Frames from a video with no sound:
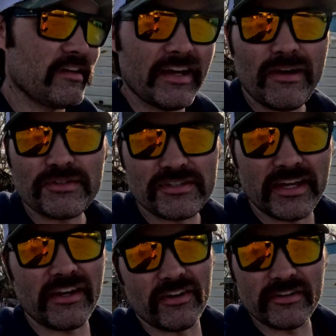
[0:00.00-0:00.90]
Like I was
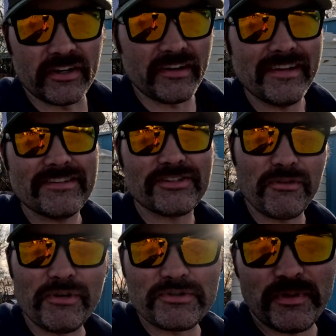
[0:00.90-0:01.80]
saying earlier, it is
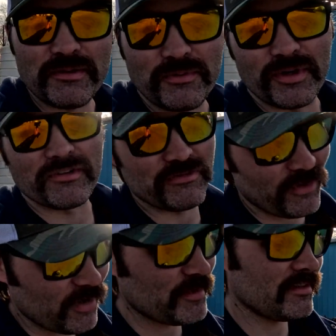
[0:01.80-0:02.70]
so much paperwork in
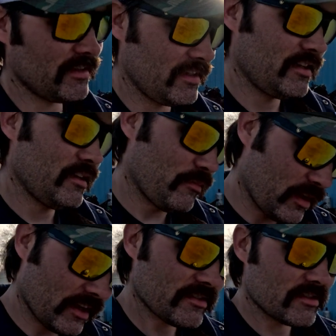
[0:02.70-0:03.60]
farming
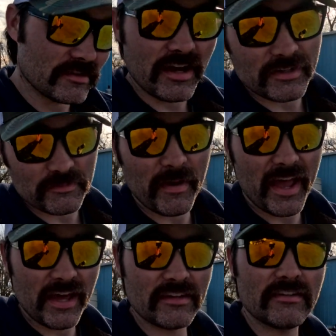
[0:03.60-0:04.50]
but I guess it's not as
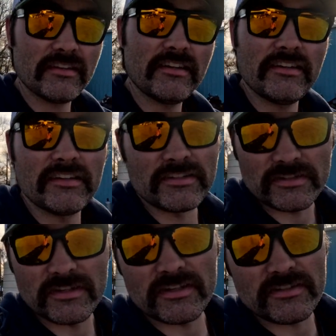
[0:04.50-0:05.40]
bad
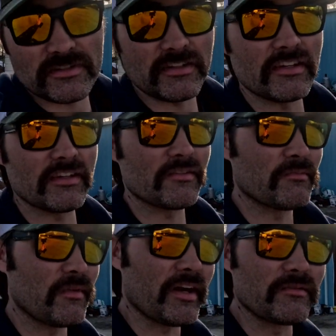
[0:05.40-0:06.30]
as it is
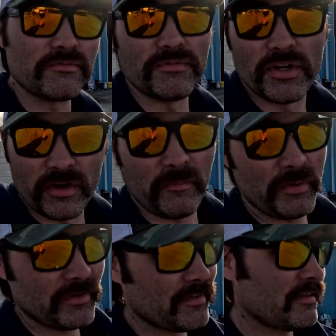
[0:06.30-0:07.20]
in like Europe.
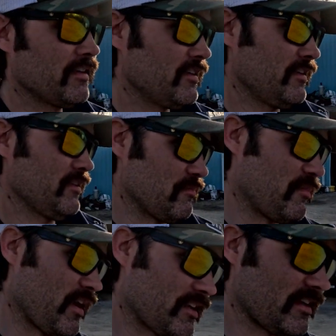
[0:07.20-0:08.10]

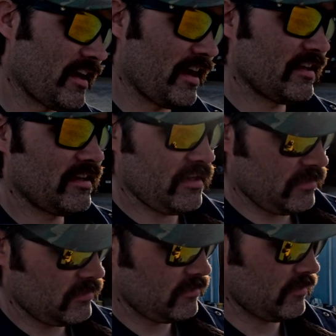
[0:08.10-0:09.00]
But uh,
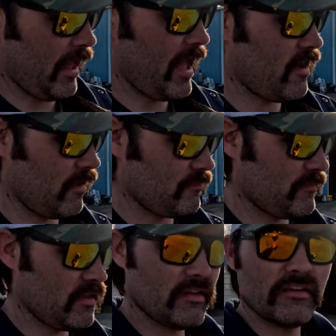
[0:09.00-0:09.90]
now
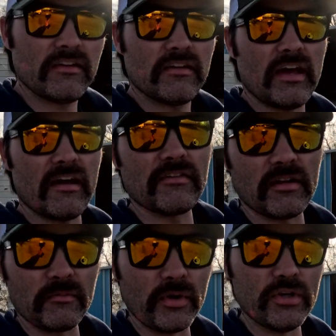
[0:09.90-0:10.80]
I'm having
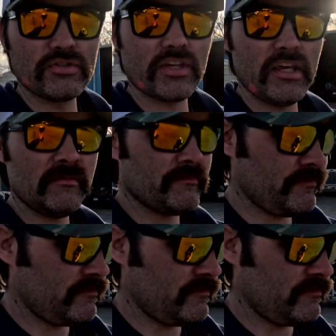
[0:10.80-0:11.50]
a brewski.